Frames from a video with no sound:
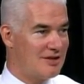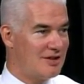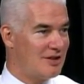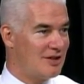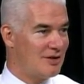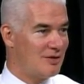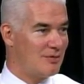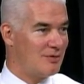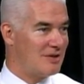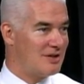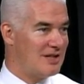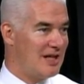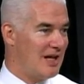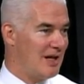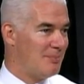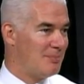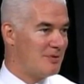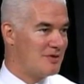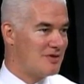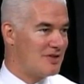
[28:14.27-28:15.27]
you know the
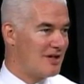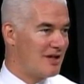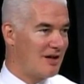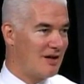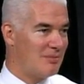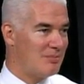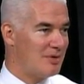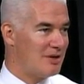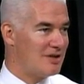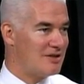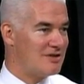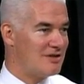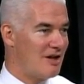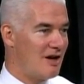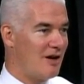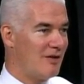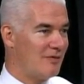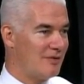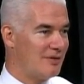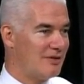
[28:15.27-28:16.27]
tape is there, but it's
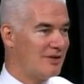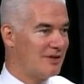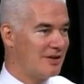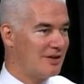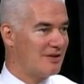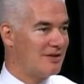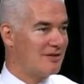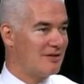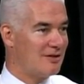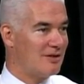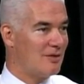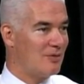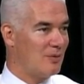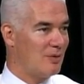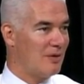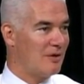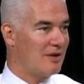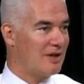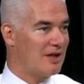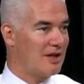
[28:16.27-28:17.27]
not really you know
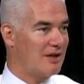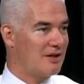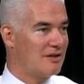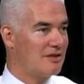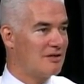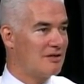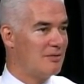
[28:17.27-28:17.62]
working.